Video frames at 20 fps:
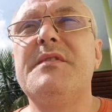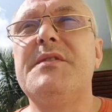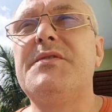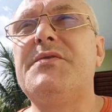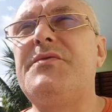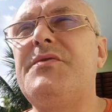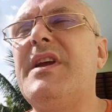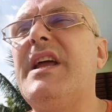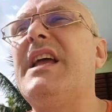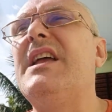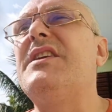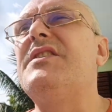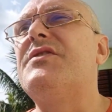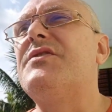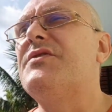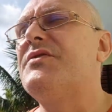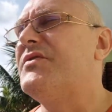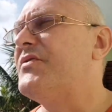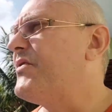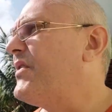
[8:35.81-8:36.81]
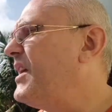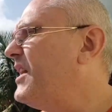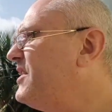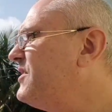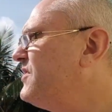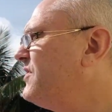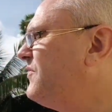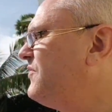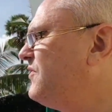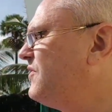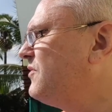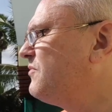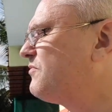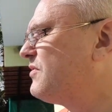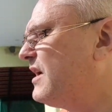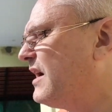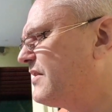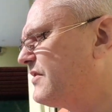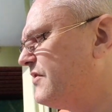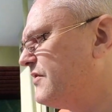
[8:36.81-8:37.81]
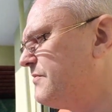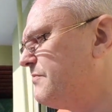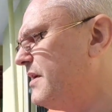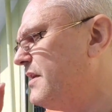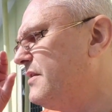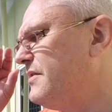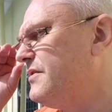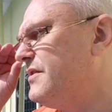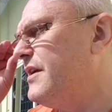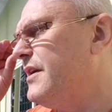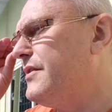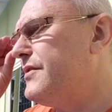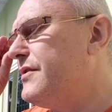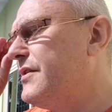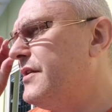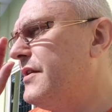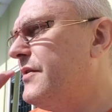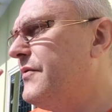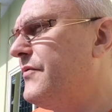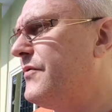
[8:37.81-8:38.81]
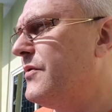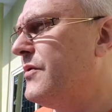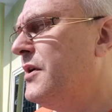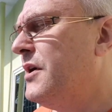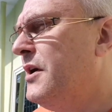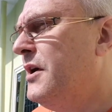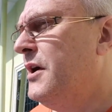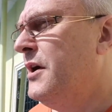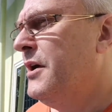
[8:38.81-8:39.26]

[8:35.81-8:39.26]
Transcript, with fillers: Strange, strange. If you practice meditation and if you,